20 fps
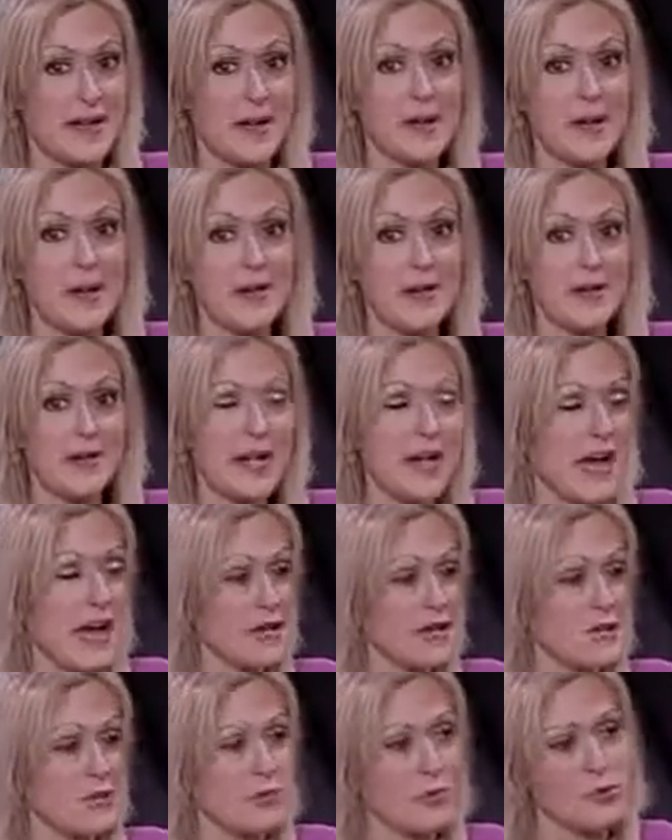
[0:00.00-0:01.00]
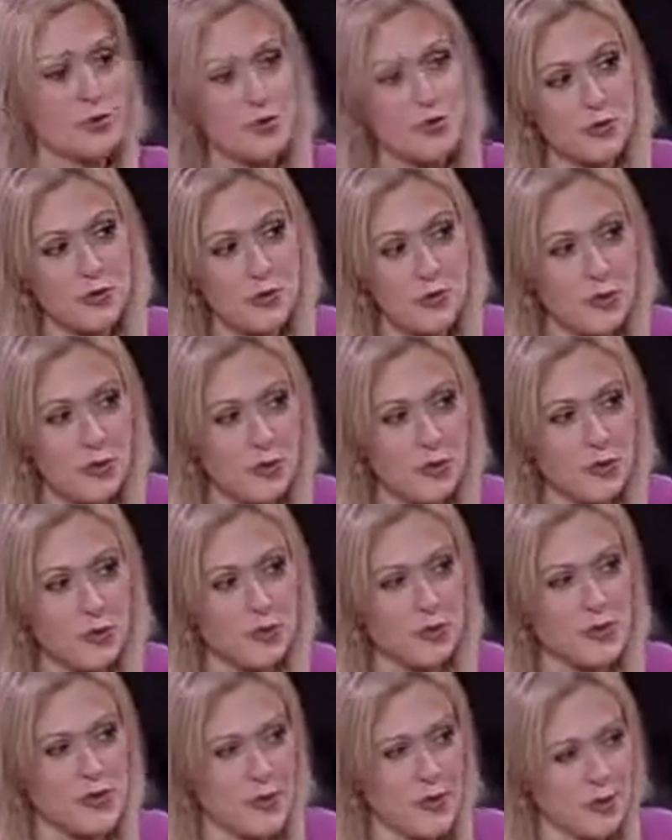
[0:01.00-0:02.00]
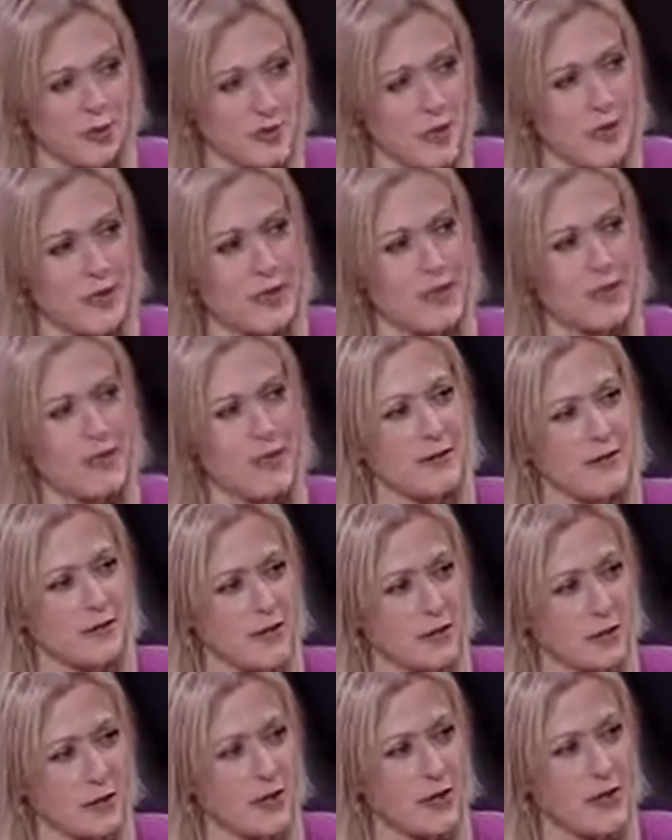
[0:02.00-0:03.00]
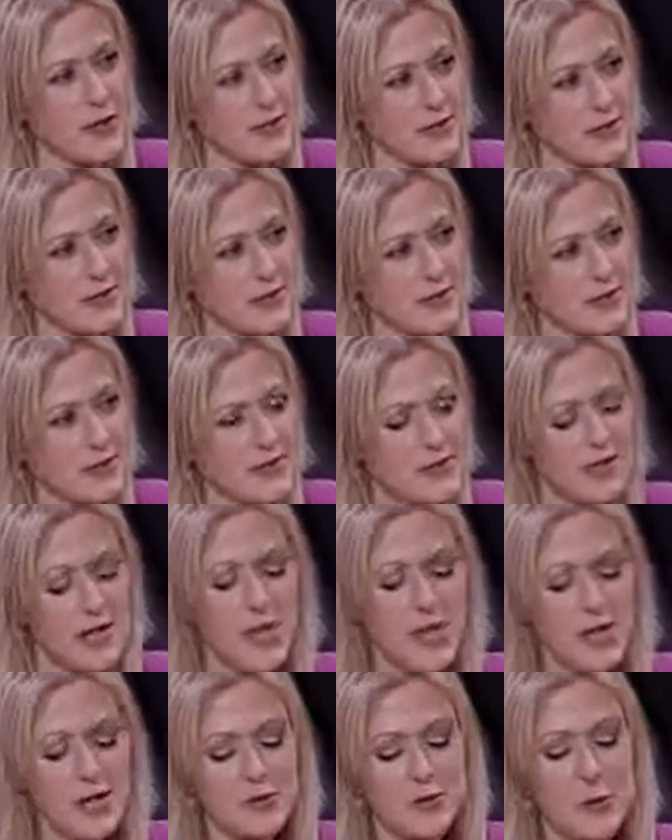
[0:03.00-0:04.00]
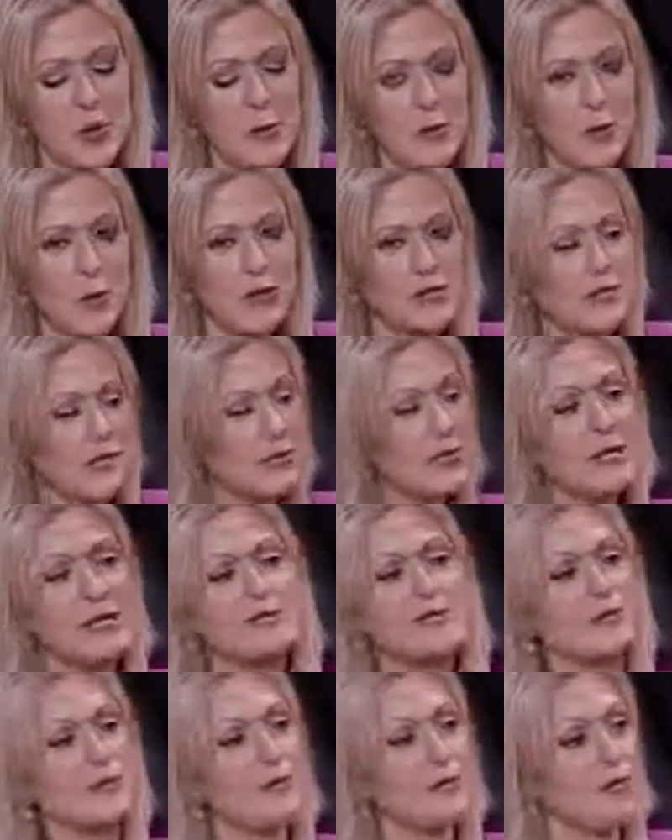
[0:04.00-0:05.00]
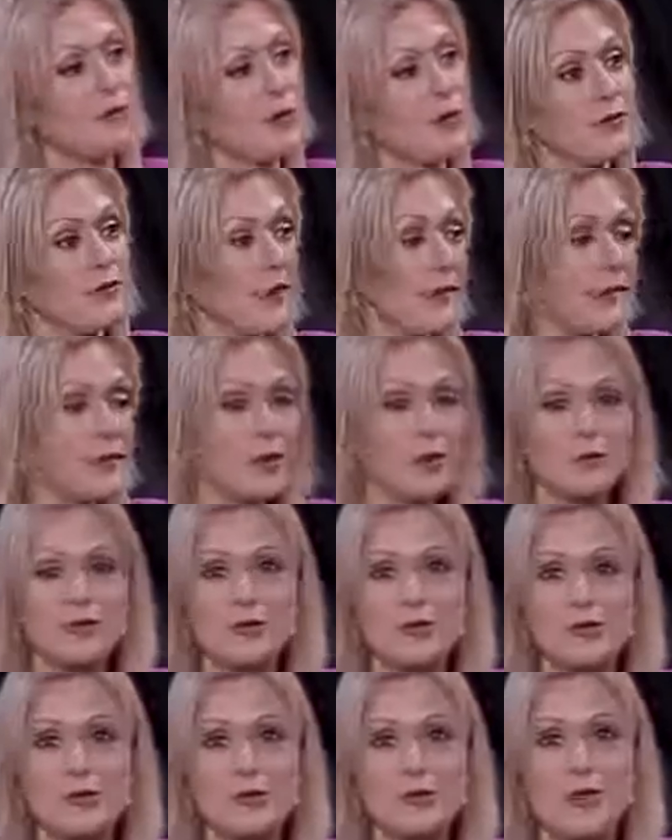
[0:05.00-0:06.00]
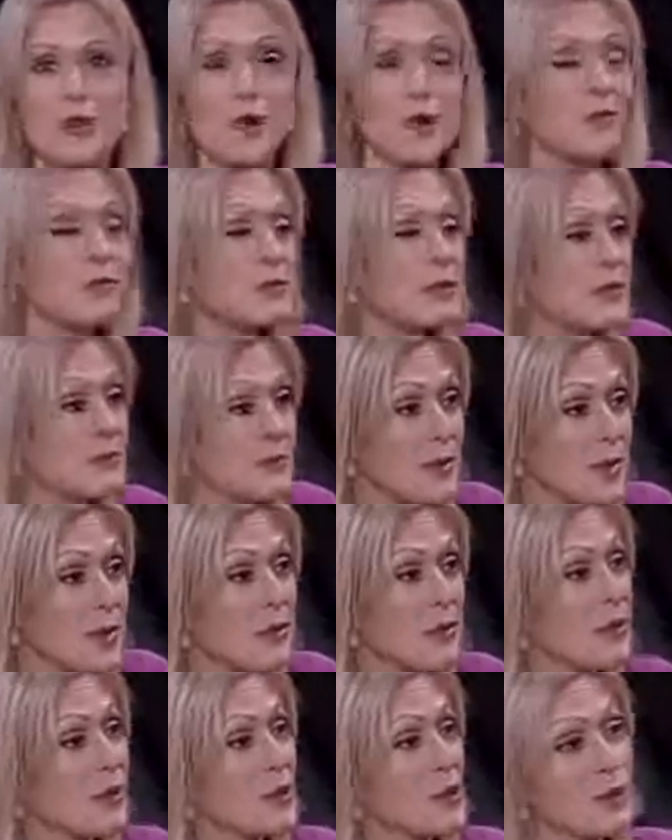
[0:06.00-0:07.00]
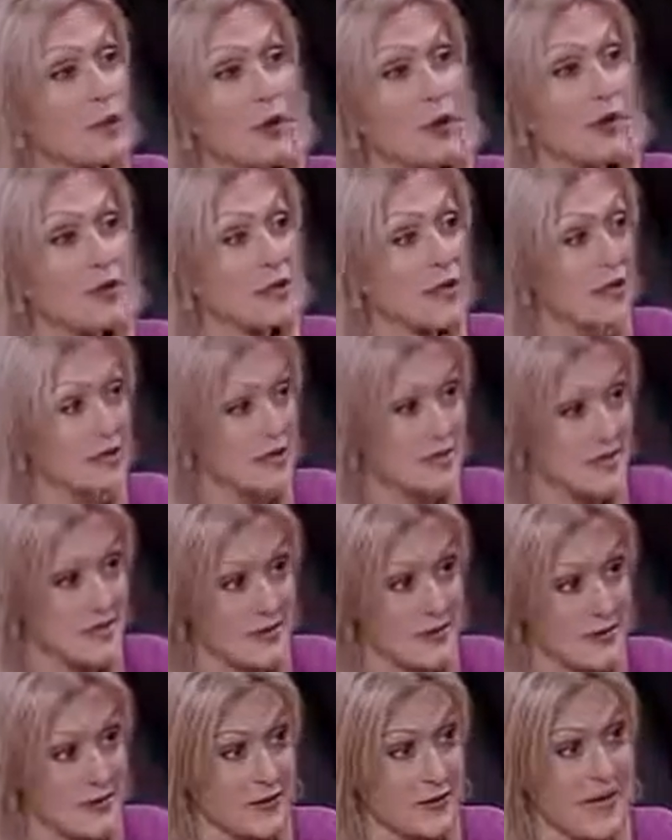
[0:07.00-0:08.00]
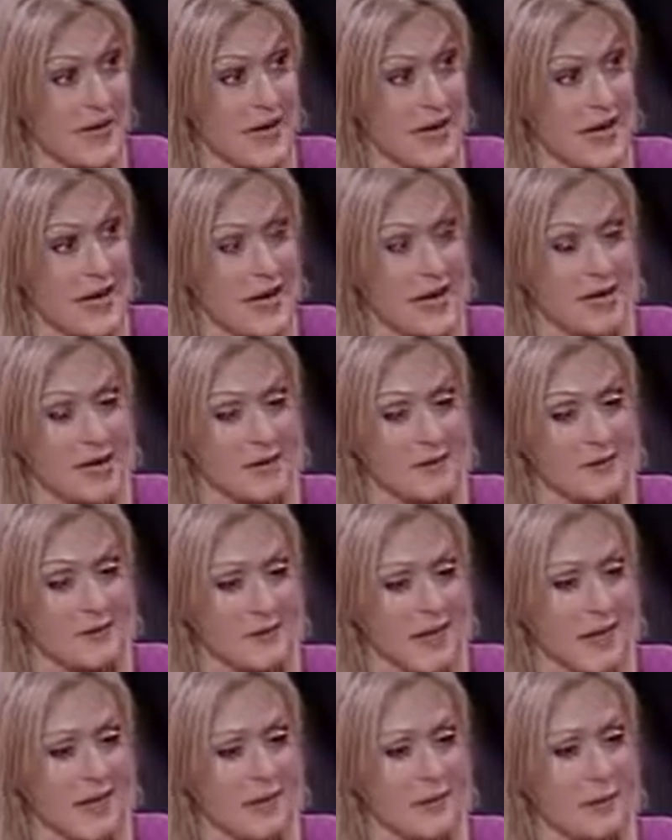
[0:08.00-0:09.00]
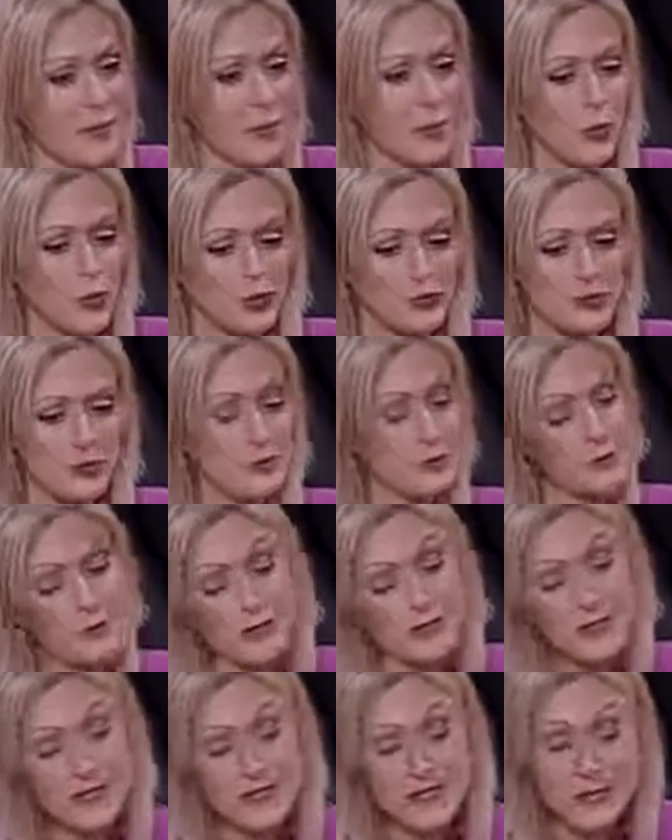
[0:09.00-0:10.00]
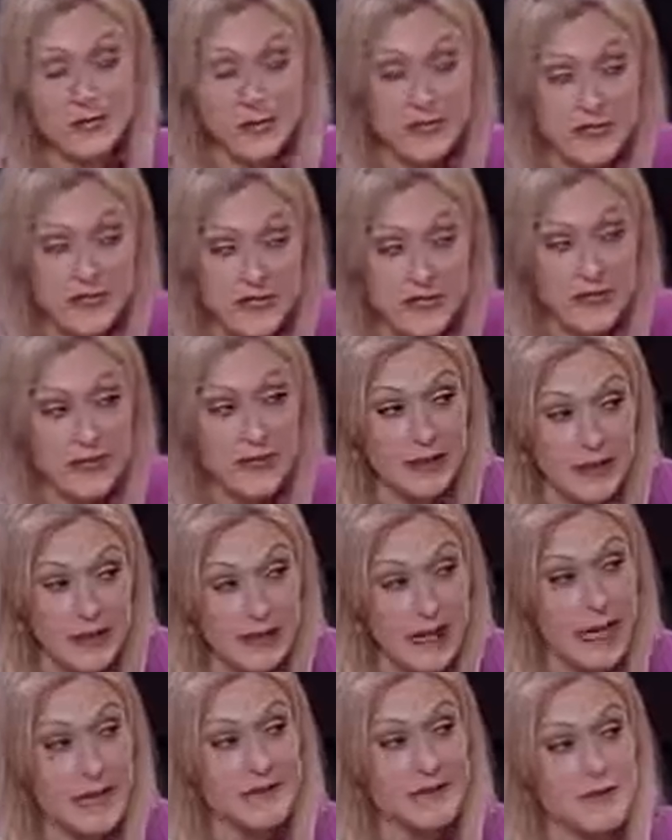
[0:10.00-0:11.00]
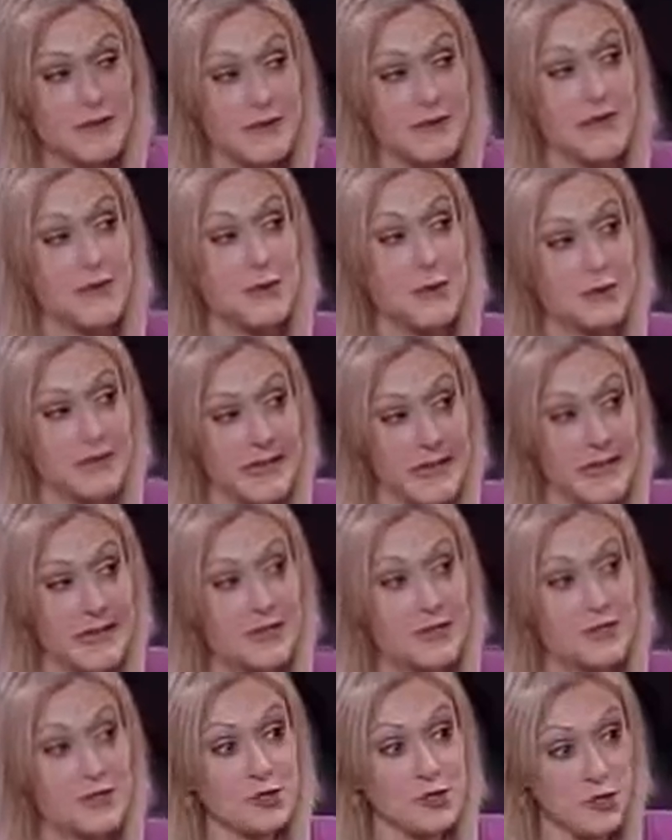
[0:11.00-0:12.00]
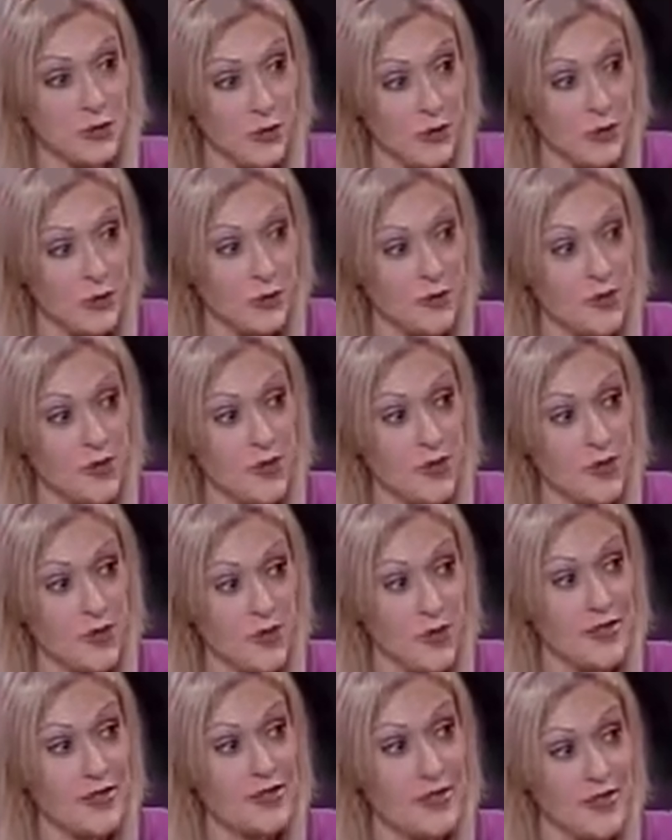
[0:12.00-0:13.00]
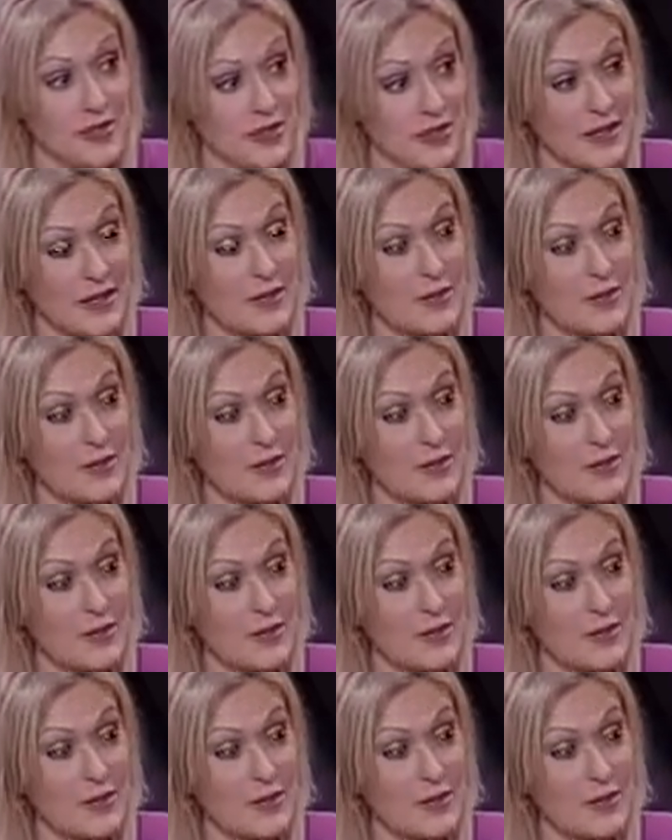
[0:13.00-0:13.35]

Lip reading: How about the actual soil? We had started talking about fertilizer and things. What do you need to look for? If I go to Home Depot or a gardening center, does it specifically have to say organic soil on the label?